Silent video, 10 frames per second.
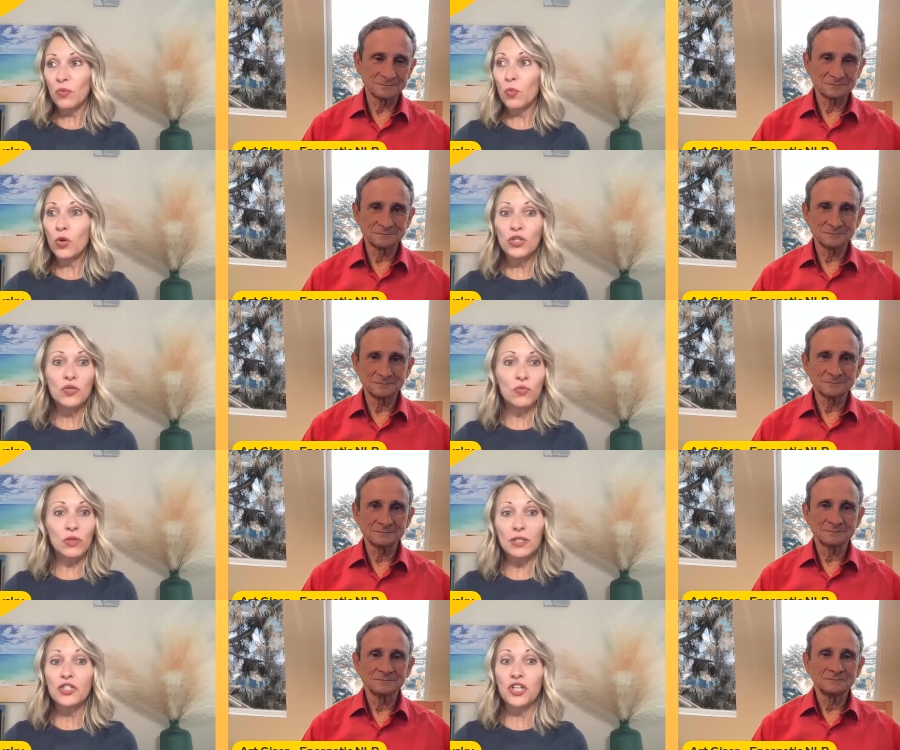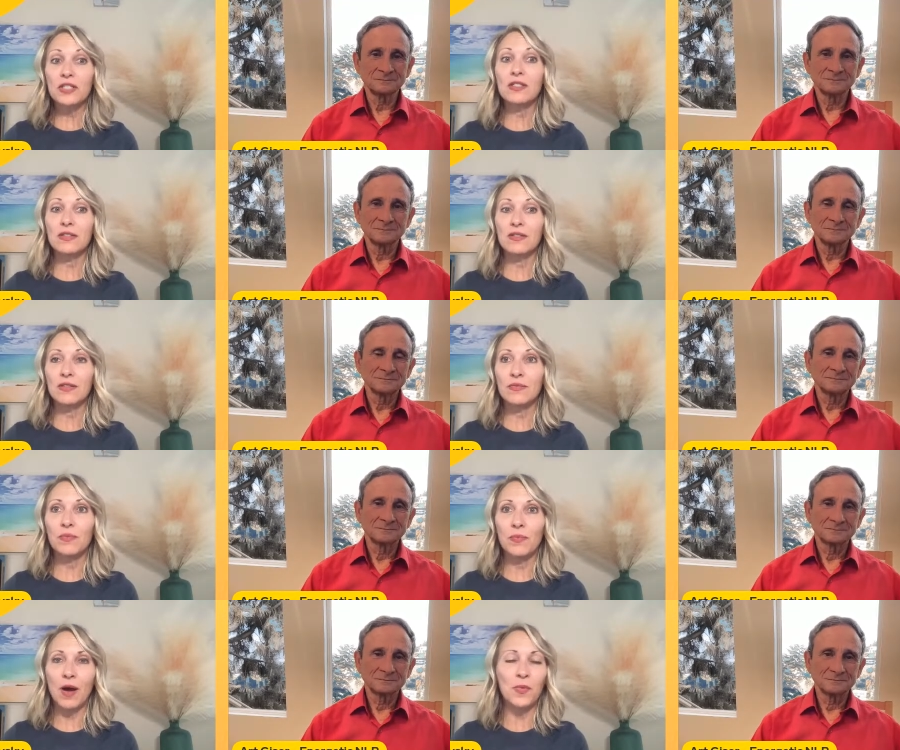Speaker 1: were really just
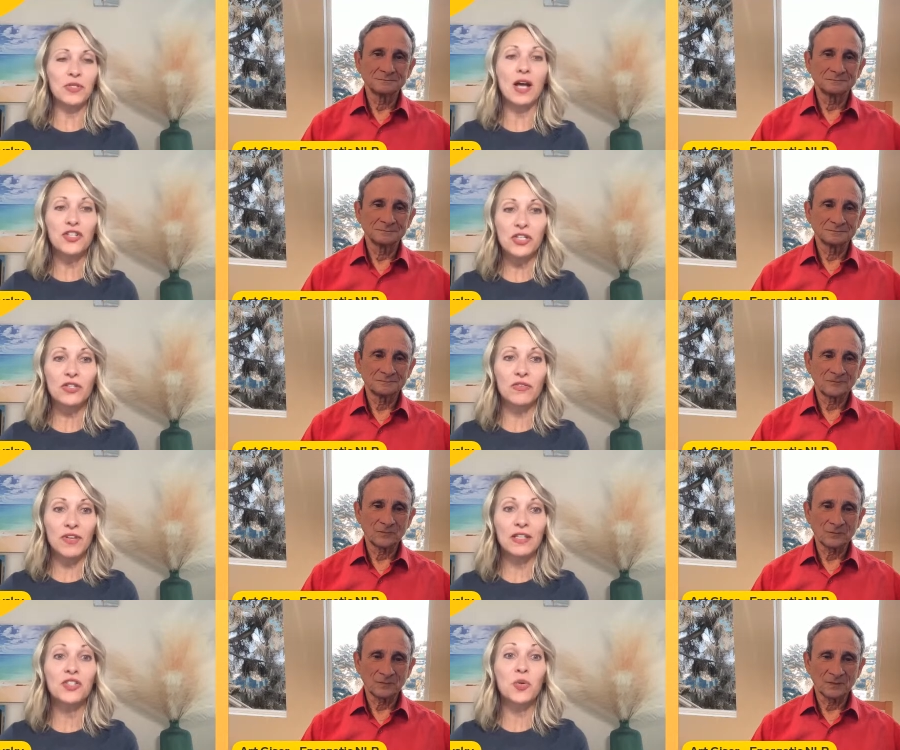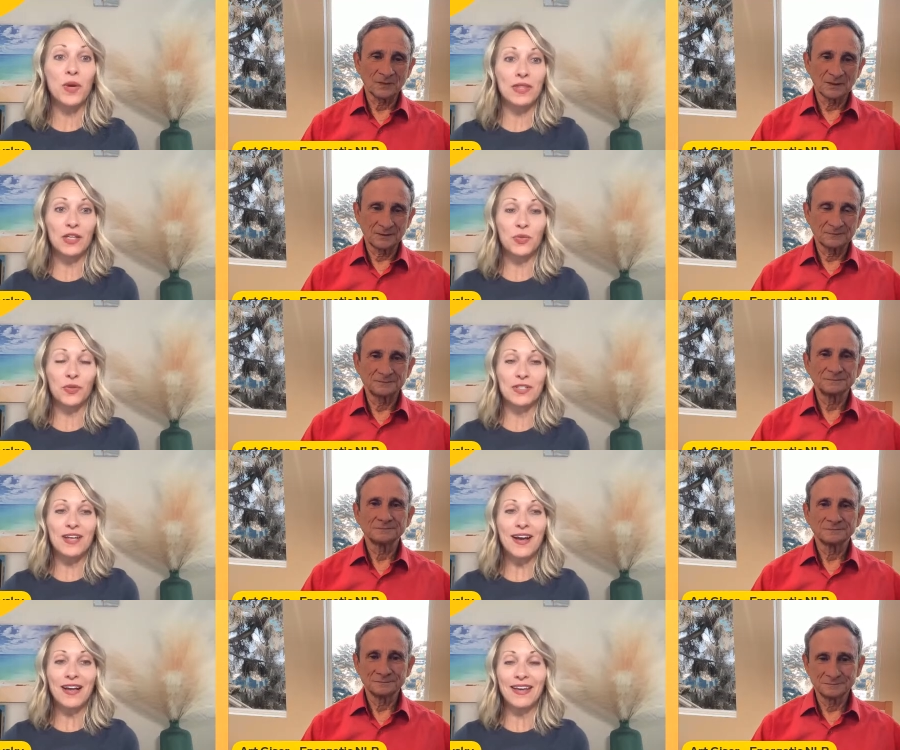almost hunches or feelings of the way things were
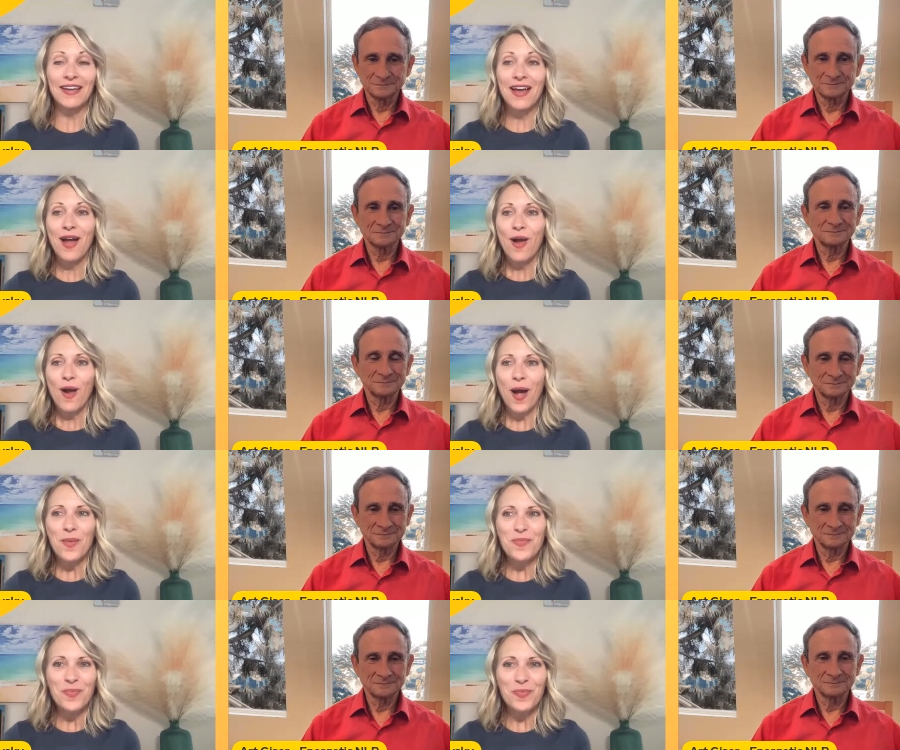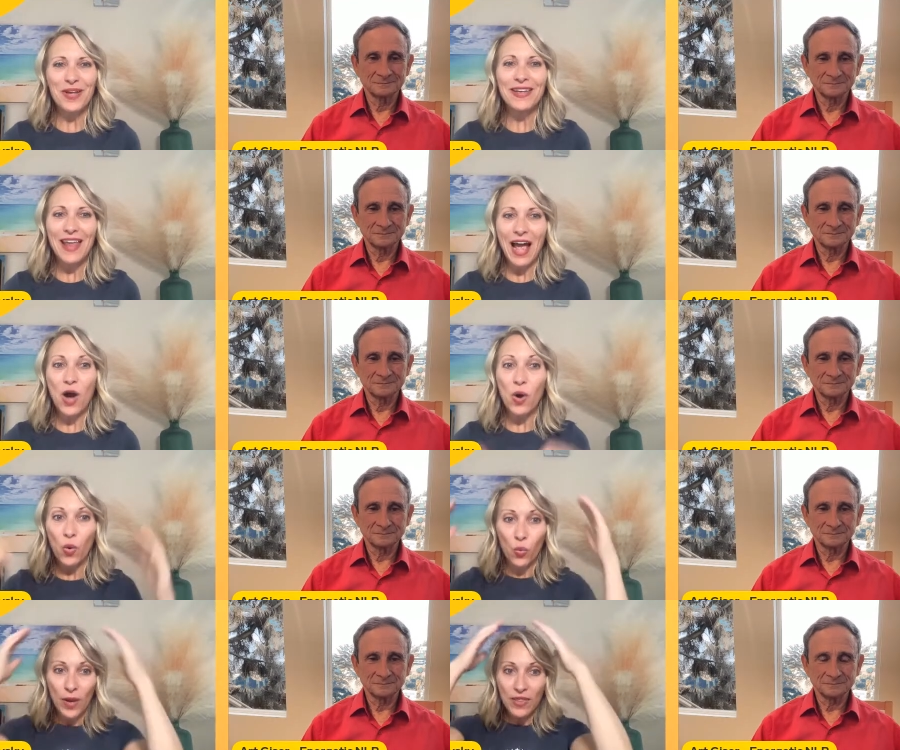done. Um, but now
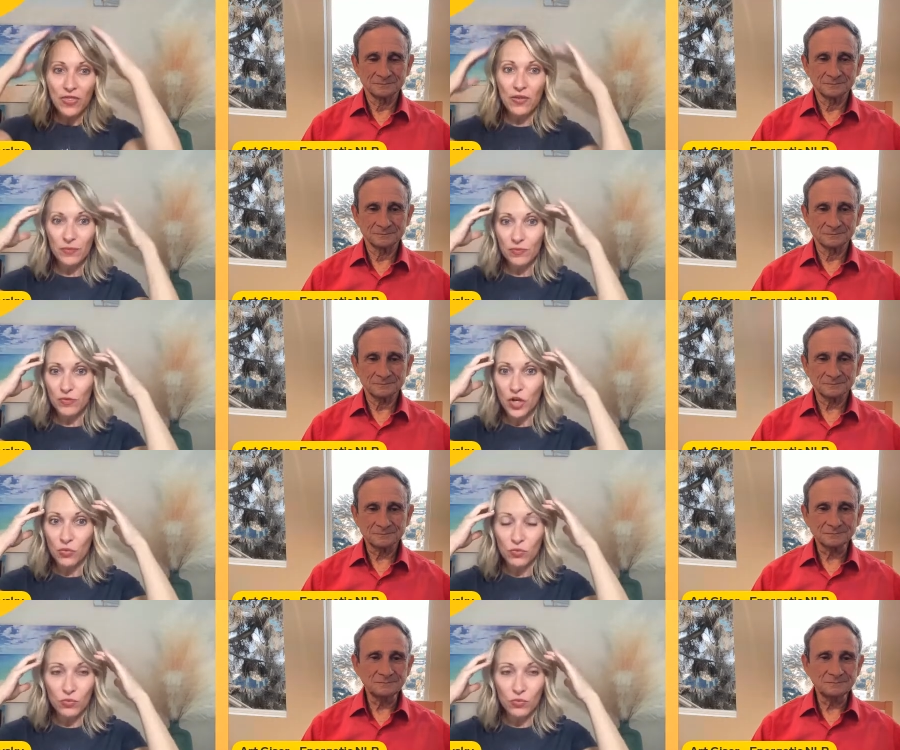with you know